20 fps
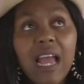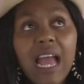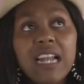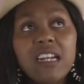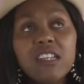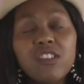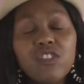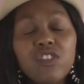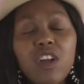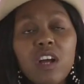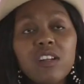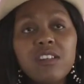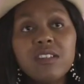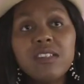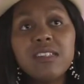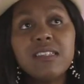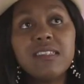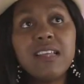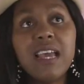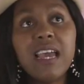And it's not
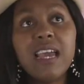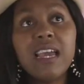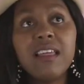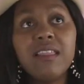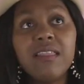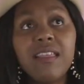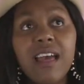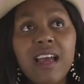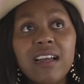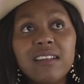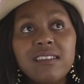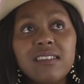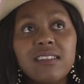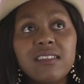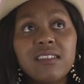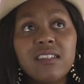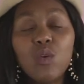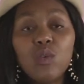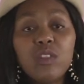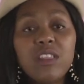to say that
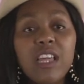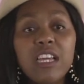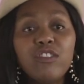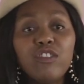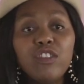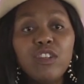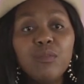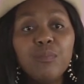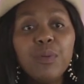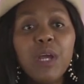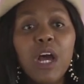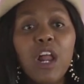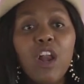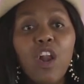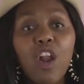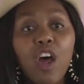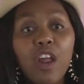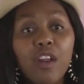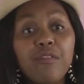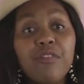there shouldn't be a
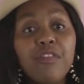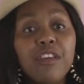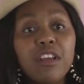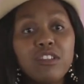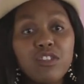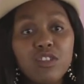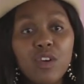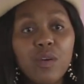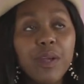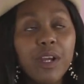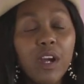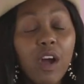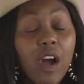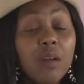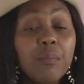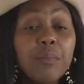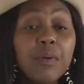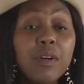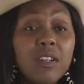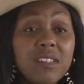lot of things going
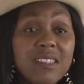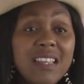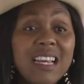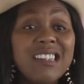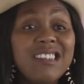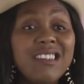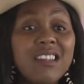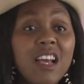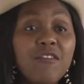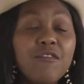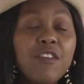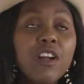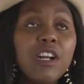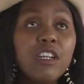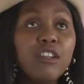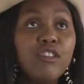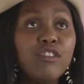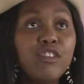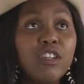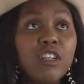on, because they
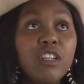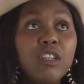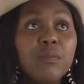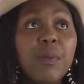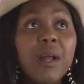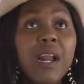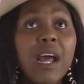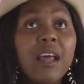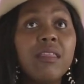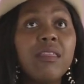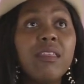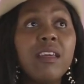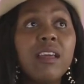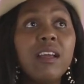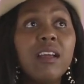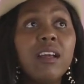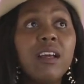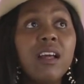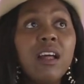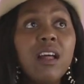definitely should, but I
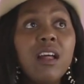think